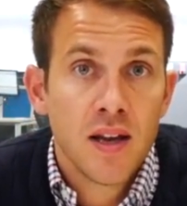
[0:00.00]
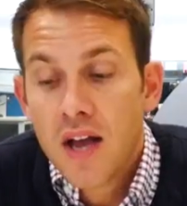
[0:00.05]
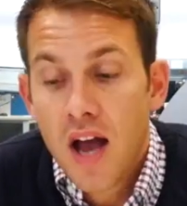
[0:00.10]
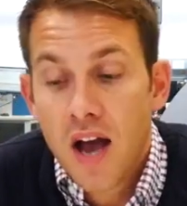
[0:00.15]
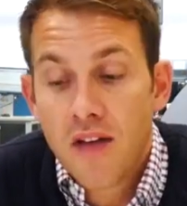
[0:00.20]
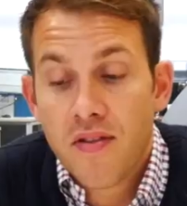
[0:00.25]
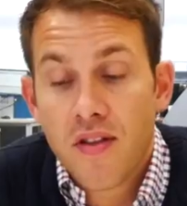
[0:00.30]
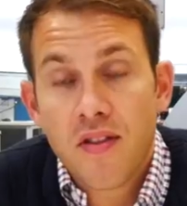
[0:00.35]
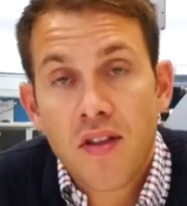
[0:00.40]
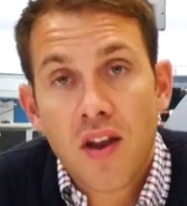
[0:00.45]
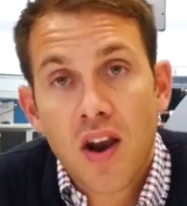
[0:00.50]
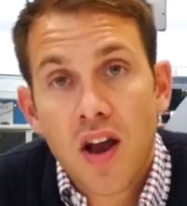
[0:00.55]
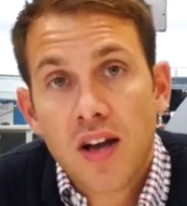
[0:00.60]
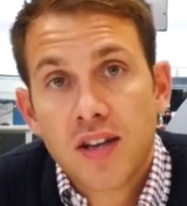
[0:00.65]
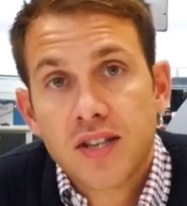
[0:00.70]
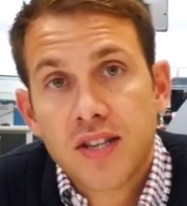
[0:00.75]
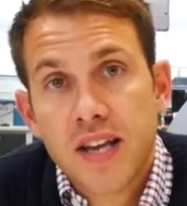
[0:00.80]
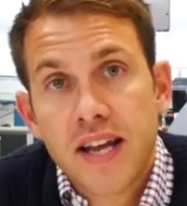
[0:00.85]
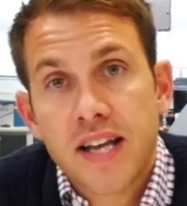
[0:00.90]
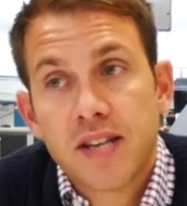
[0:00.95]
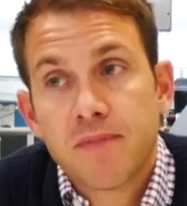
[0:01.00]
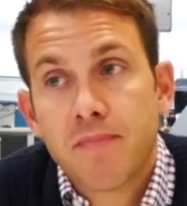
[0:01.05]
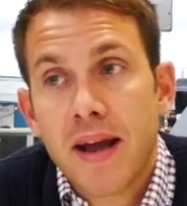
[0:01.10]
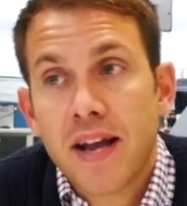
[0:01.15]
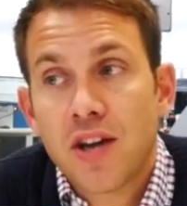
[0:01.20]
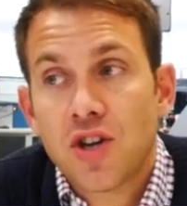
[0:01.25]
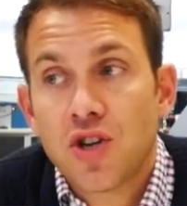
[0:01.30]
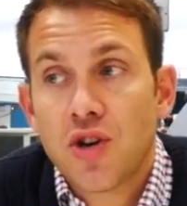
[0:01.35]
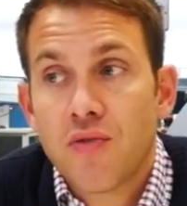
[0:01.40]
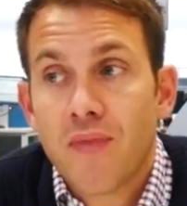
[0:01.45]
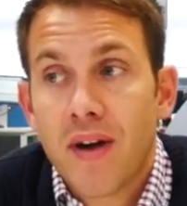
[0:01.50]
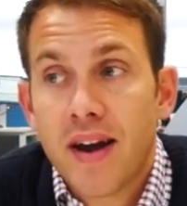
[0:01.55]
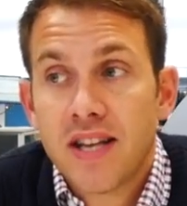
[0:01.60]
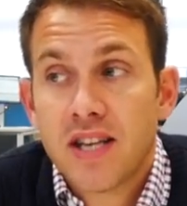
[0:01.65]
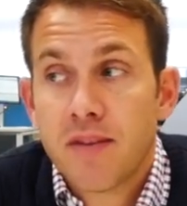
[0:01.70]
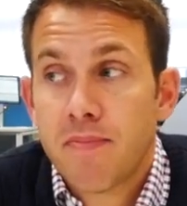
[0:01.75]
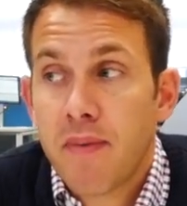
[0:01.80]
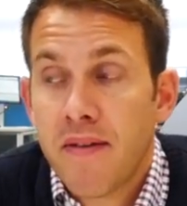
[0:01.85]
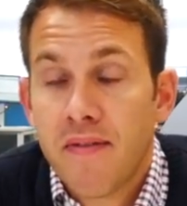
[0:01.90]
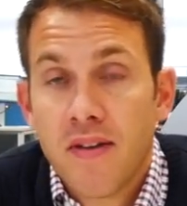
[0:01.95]
And then the last thing is, make sure you're ready
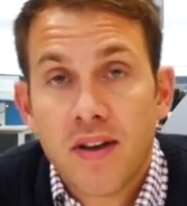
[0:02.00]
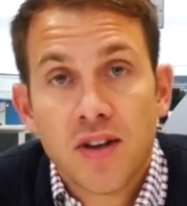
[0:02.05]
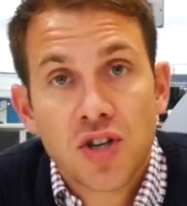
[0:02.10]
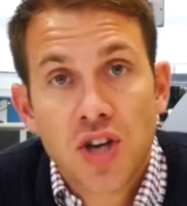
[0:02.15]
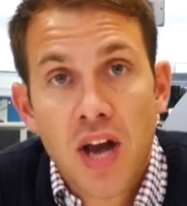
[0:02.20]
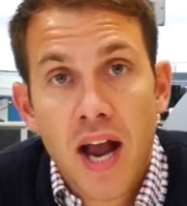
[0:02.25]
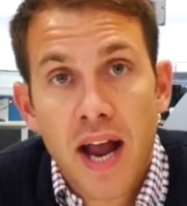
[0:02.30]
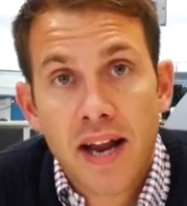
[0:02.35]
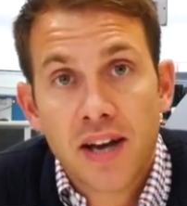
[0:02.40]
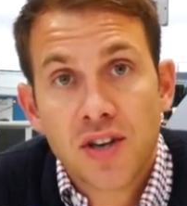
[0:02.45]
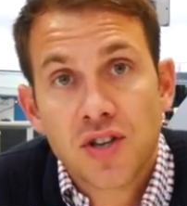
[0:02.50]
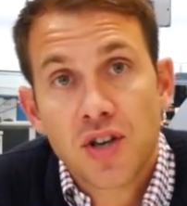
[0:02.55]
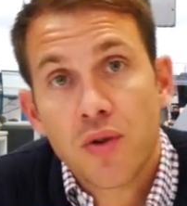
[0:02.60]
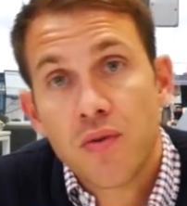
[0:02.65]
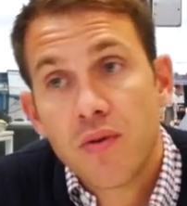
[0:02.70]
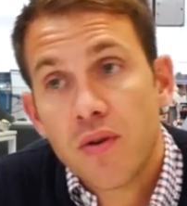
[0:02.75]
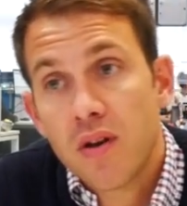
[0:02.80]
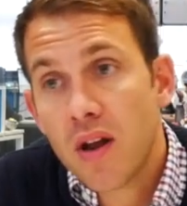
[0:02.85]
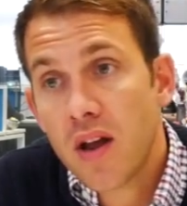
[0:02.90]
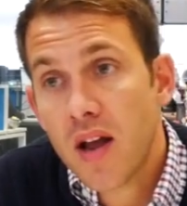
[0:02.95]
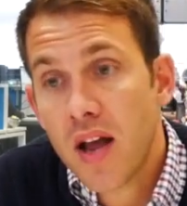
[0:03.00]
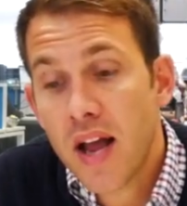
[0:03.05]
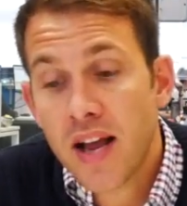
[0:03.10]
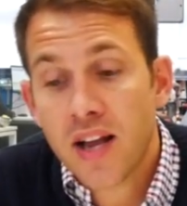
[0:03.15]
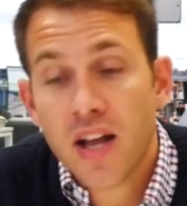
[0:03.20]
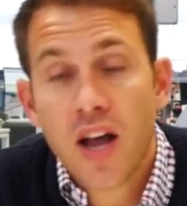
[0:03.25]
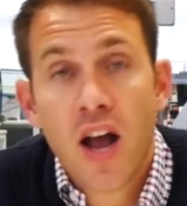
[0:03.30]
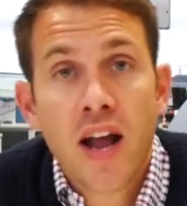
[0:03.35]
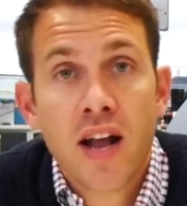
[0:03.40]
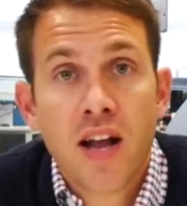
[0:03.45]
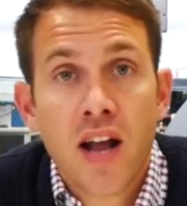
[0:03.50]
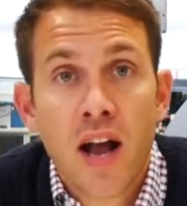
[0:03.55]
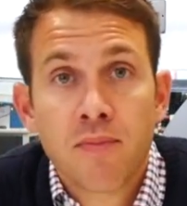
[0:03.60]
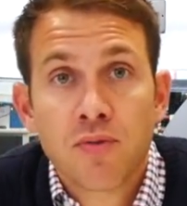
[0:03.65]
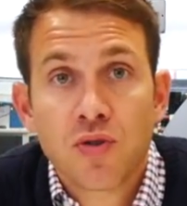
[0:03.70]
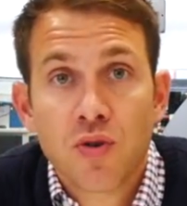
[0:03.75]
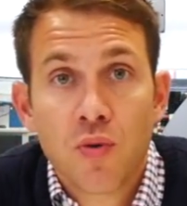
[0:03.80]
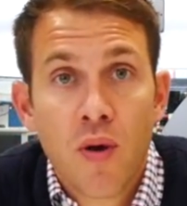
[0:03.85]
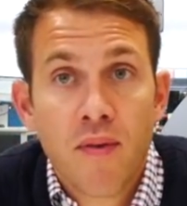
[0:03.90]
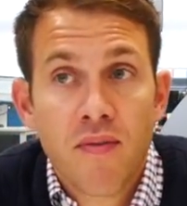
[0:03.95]
to pivot and change. So it
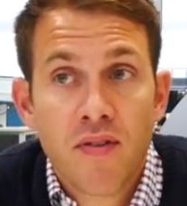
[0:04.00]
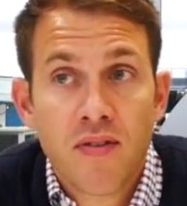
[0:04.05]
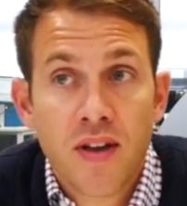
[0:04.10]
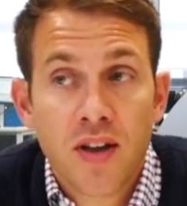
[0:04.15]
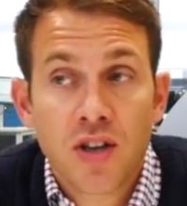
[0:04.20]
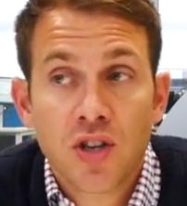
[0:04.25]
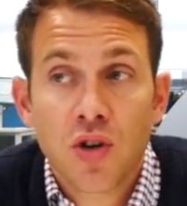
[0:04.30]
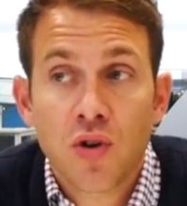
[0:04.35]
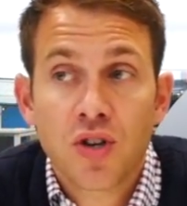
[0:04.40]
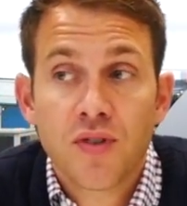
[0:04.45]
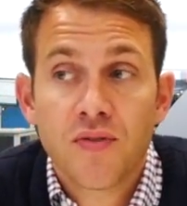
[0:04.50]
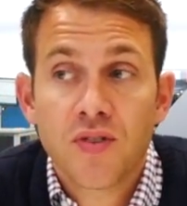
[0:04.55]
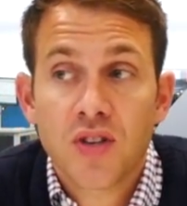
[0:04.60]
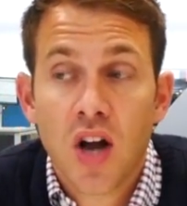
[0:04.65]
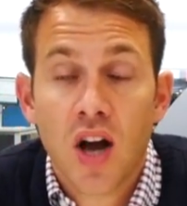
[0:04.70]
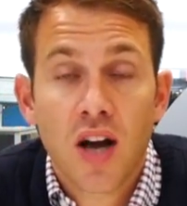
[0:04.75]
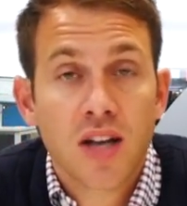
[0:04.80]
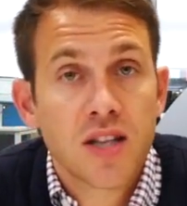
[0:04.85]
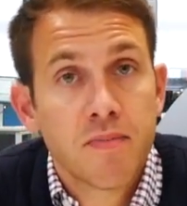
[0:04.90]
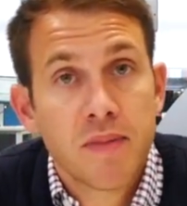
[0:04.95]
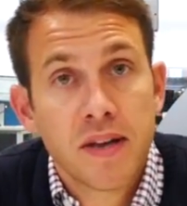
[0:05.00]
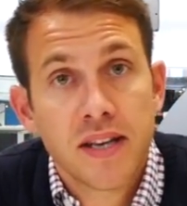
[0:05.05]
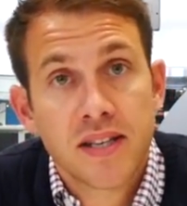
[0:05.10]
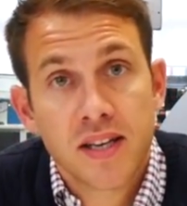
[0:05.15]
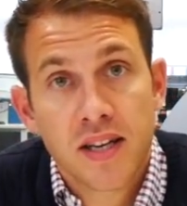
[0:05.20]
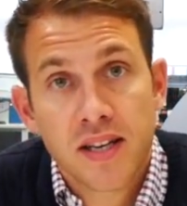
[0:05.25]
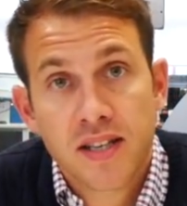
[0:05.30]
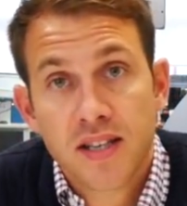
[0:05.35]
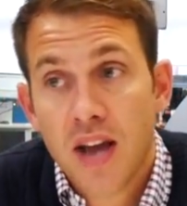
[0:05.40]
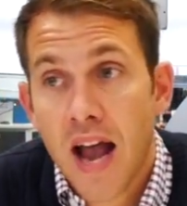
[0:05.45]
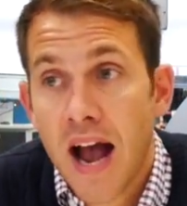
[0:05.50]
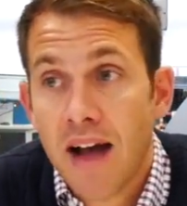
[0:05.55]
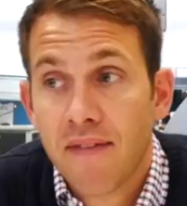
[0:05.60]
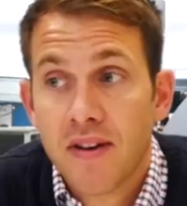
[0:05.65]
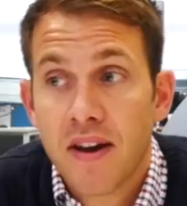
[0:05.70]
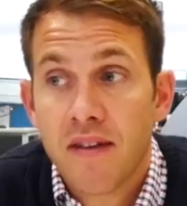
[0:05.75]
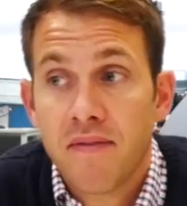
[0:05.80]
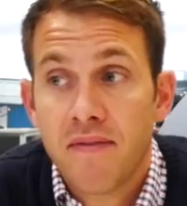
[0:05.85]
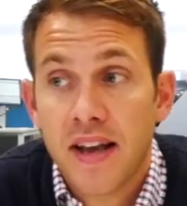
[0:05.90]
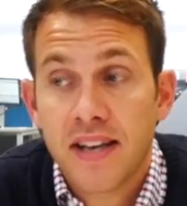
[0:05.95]
comes through everything. As long as you've started the business, you haven't
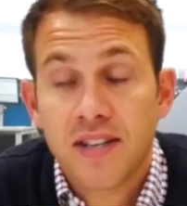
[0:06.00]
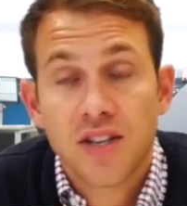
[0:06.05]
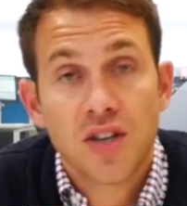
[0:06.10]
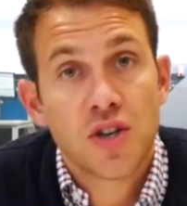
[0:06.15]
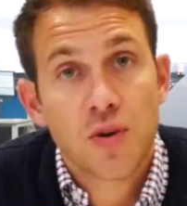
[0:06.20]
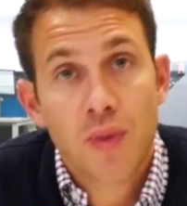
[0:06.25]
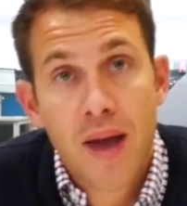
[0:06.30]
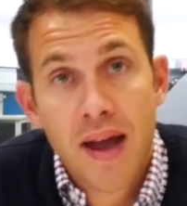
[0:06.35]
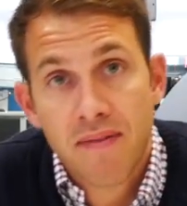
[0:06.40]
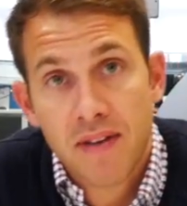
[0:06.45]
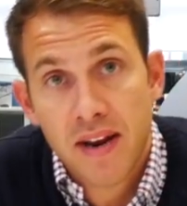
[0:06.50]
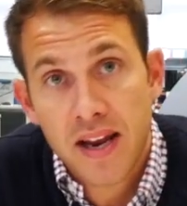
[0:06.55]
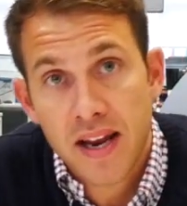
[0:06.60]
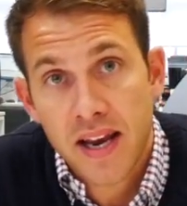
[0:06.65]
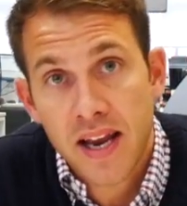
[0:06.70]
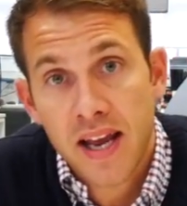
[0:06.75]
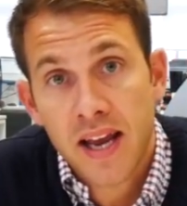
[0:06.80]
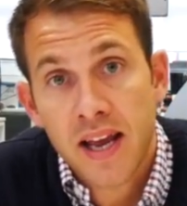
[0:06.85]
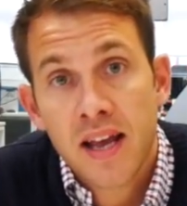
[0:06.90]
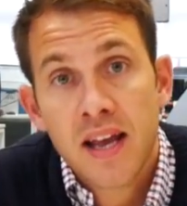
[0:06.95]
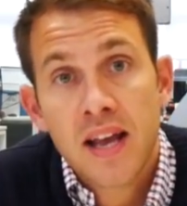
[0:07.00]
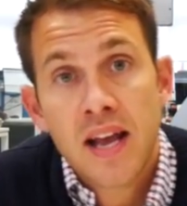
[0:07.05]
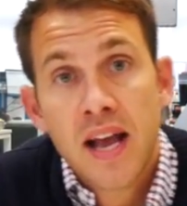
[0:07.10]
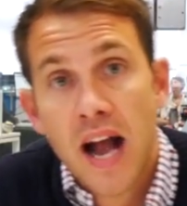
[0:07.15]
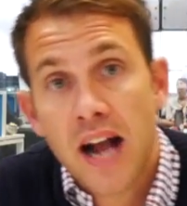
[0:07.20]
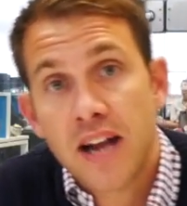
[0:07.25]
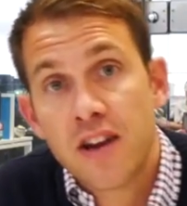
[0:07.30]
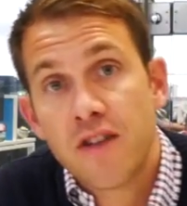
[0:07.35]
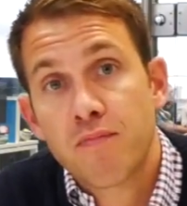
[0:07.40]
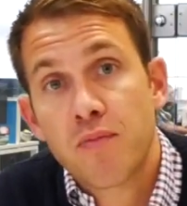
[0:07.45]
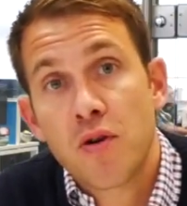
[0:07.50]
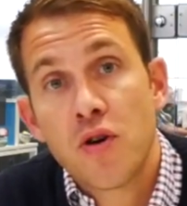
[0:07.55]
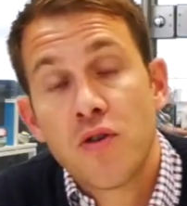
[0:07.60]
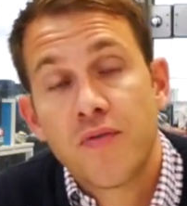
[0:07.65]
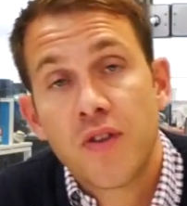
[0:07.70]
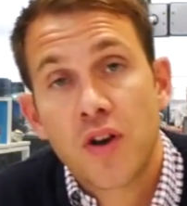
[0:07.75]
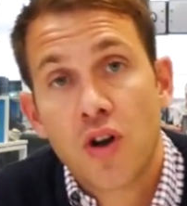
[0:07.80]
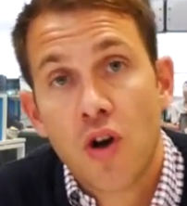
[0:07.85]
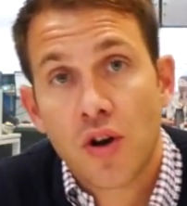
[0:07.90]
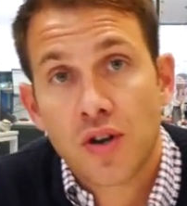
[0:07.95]
invested too heavily in it, and you've proved
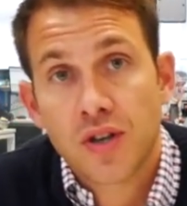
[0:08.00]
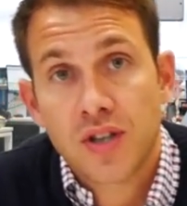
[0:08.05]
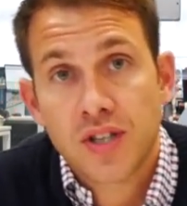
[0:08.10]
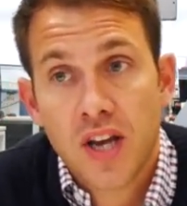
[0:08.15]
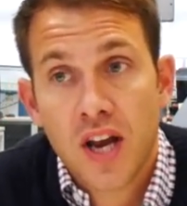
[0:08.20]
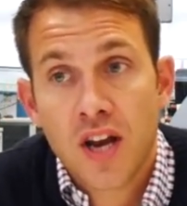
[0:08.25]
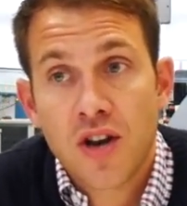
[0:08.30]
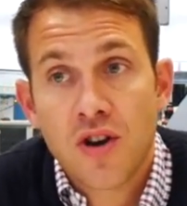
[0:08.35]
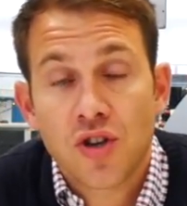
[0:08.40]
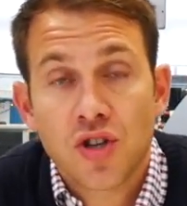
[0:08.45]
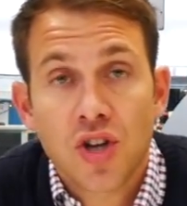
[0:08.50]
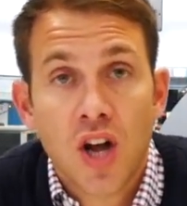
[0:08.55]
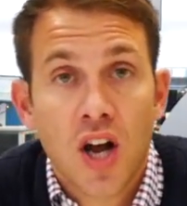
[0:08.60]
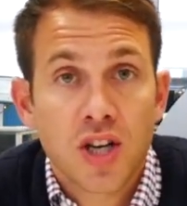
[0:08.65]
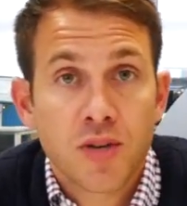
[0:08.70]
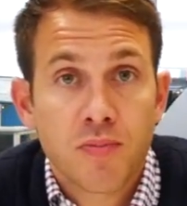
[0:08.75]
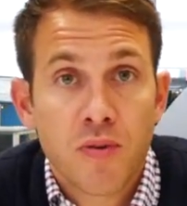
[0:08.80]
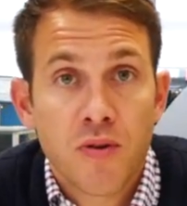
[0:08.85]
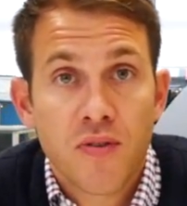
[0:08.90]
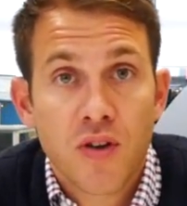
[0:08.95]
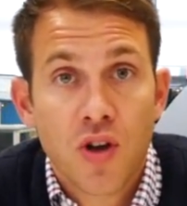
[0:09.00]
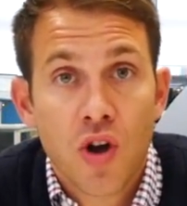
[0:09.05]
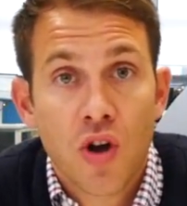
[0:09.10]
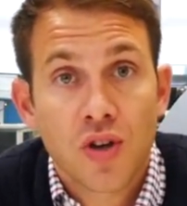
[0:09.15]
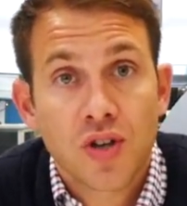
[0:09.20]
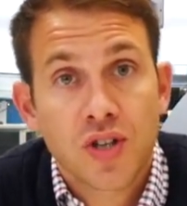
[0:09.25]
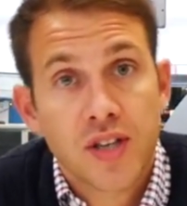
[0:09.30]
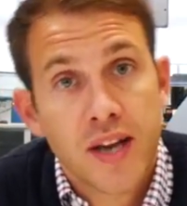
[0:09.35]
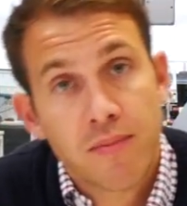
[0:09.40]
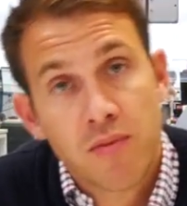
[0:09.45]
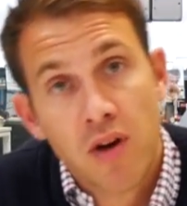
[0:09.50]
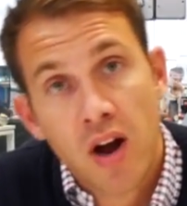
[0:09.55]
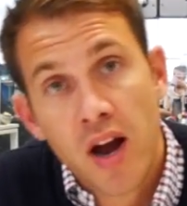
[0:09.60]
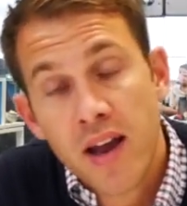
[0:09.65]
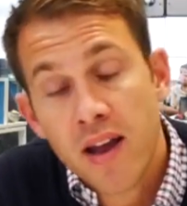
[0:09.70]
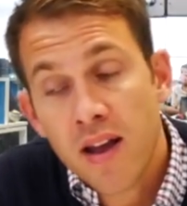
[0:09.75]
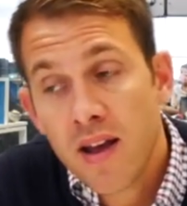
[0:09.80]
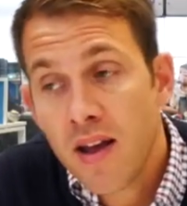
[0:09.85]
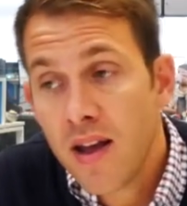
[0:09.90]
the concept, and you're starting to prove the concept, right?